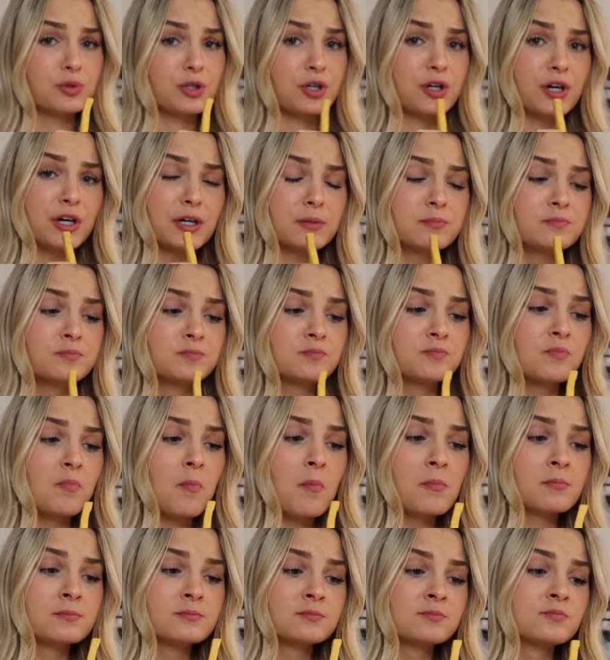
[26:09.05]
good,
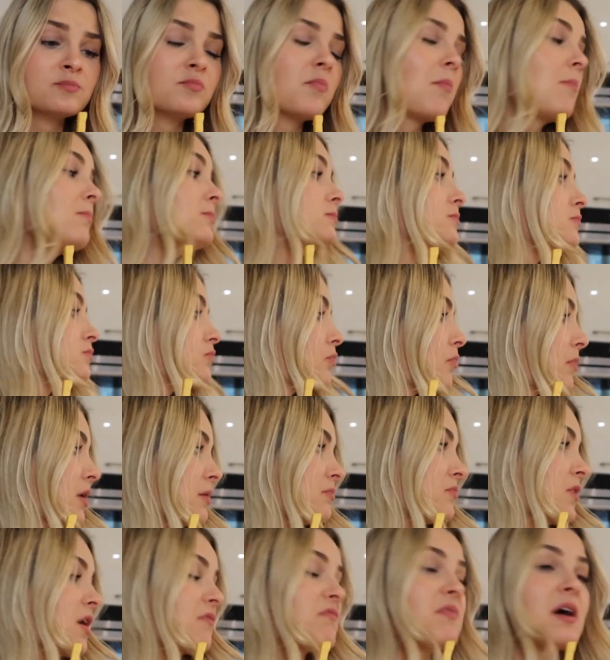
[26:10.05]
but I'm
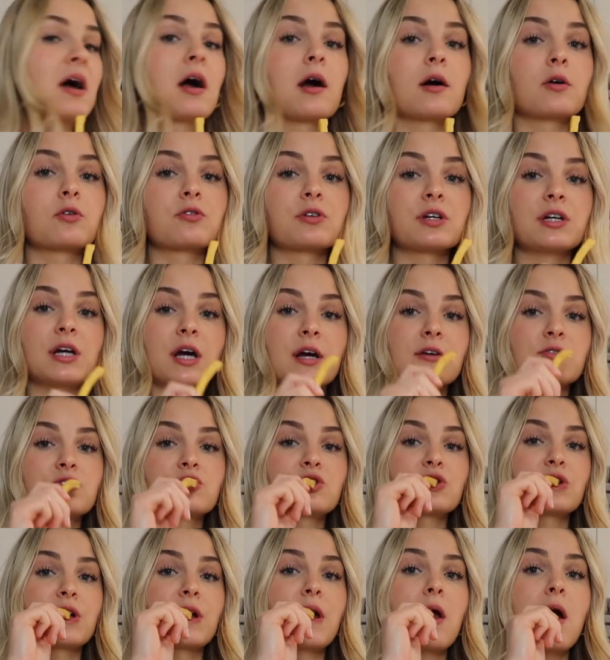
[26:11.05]
not that hungry
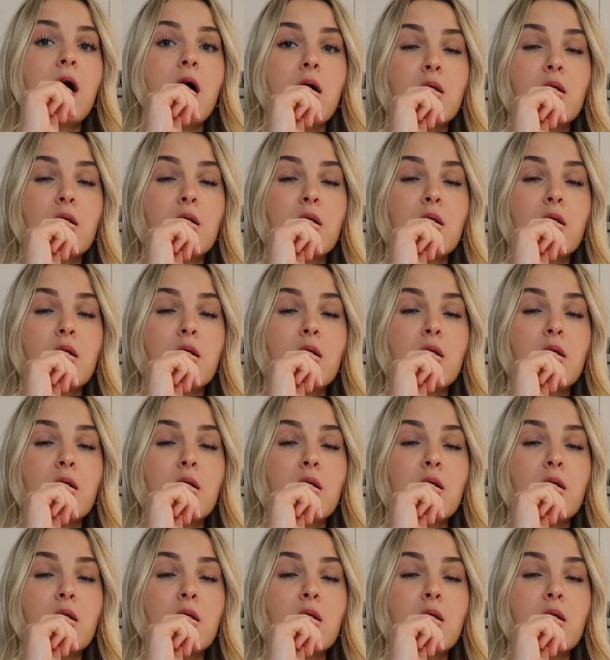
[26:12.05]
actually.